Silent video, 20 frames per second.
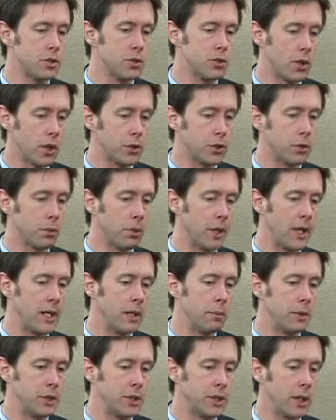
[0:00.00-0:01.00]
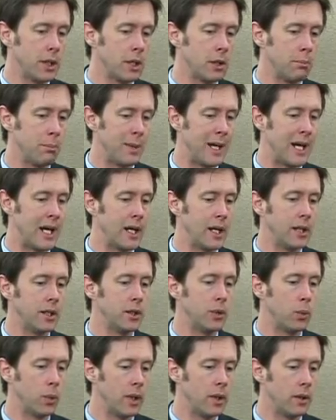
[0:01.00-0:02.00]
structural brain imaging
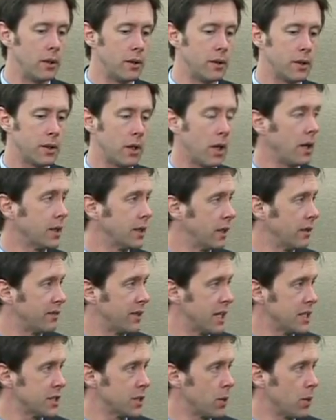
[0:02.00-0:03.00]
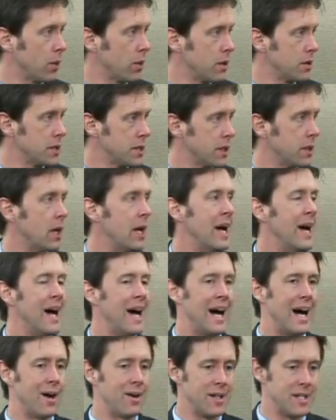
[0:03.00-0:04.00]
combined with cognitive test scores, and
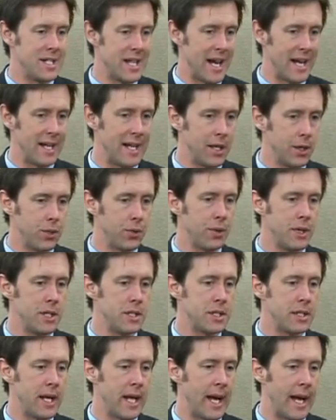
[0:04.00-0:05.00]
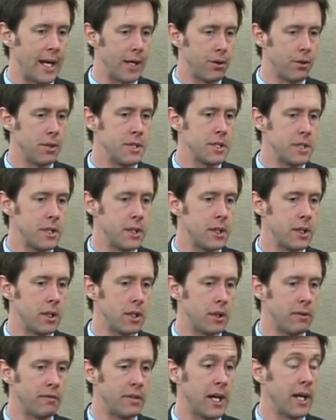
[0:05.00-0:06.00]
how does that increase the accuracy
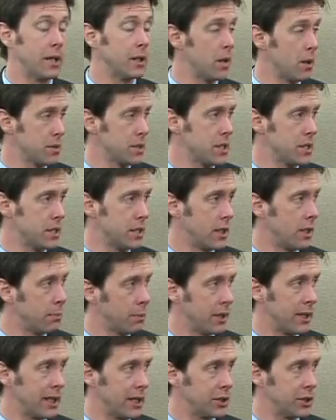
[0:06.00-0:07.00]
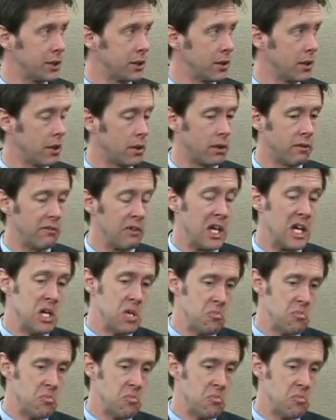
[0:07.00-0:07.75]
of diagnosis and then prediction of,